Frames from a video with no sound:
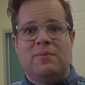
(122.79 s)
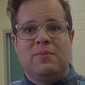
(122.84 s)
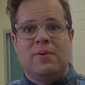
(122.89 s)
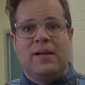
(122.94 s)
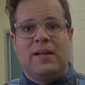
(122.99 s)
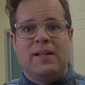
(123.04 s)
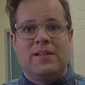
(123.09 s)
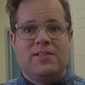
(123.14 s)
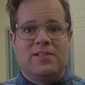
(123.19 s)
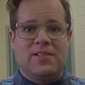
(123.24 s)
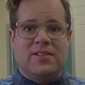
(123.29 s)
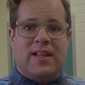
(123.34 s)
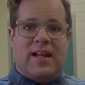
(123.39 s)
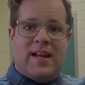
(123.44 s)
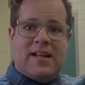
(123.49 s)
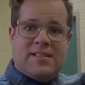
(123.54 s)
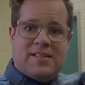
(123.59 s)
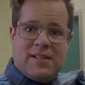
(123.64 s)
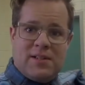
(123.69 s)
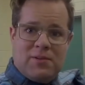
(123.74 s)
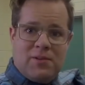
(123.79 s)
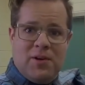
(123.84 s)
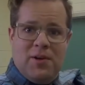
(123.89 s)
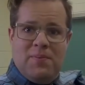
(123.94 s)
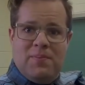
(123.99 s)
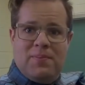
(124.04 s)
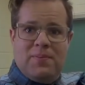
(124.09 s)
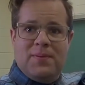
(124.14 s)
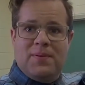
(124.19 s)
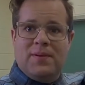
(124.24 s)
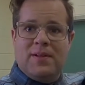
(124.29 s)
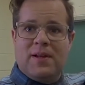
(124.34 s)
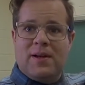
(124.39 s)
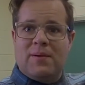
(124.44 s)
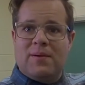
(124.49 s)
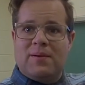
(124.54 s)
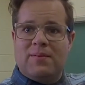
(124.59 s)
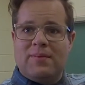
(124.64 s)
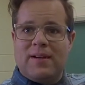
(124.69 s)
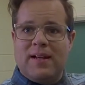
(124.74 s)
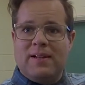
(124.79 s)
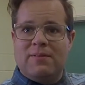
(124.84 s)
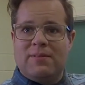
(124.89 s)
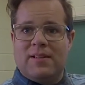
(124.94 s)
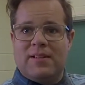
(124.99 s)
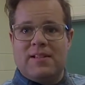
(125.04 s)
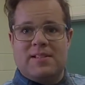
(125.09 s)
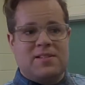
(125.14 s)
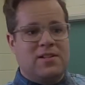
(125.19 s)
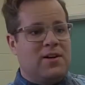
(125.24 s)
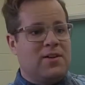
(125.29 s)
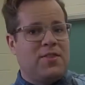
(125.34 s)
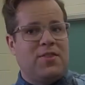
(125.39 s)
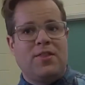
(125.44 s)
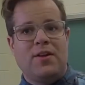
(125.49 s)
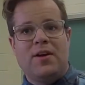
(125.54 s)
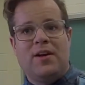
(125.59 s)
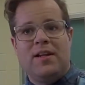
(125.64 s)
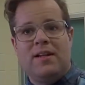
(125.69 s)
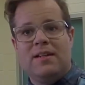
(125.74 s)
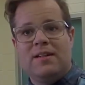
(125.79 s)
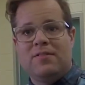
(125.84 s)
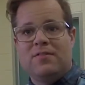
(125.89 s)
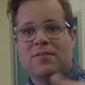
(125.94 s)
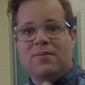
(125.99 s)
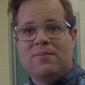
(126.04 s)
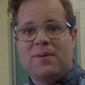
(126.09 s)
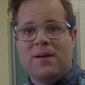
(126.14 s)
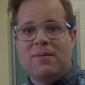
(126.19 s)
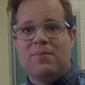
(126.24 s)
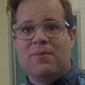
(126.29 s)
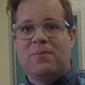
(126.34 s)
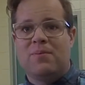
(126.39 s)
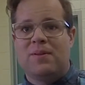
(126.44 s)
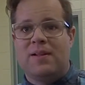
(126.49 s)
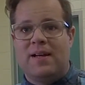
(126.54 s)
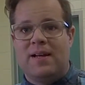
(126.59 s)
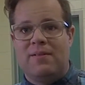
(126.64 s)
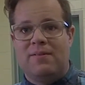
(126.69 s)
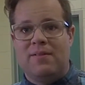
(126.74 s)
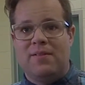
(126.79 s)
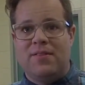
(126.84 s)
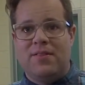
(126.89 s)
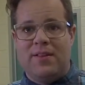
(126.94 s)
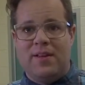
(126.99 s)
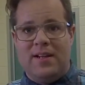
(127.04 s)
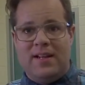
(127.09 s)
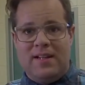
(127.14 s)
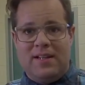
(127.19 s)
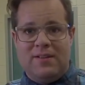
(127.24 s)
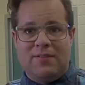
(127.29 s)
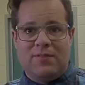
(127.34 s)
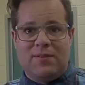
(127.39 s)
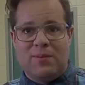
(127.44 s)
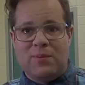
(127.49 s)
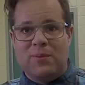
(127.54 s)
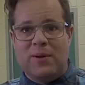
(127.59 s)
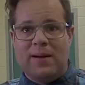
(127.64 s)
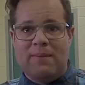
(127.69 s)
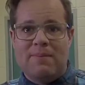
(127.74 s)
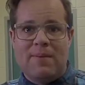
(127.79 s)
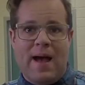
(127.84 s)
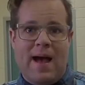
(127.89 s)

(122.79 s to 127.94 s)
we can do that as a group, you know what I mean? Where there's not 30 different people playing with 30 different web